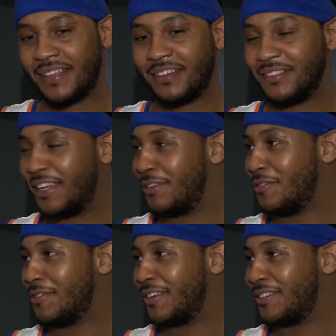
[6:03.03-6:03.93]
I don't think New
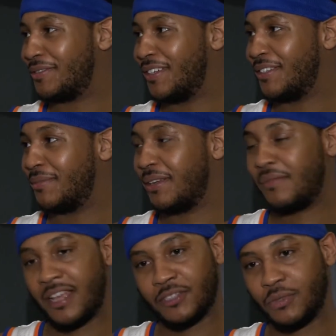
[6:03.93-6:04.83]
York is for you. But if
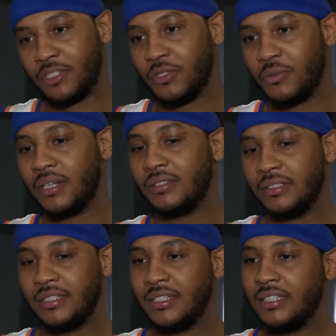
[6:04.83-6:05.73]
that's what you want,
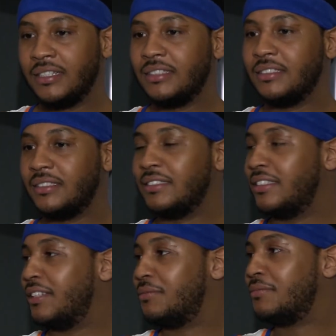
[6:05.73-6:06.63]

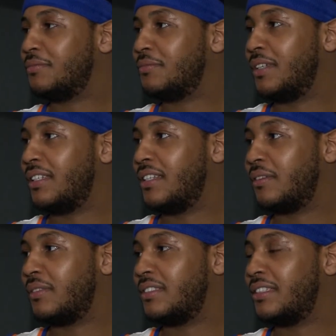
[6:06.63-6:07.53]
then we can
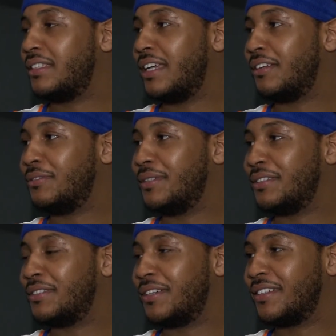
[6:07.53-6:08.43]
definitely sit down and we
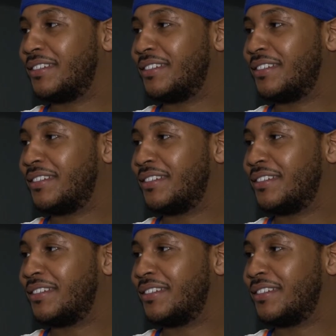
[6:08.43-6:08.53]
can talk.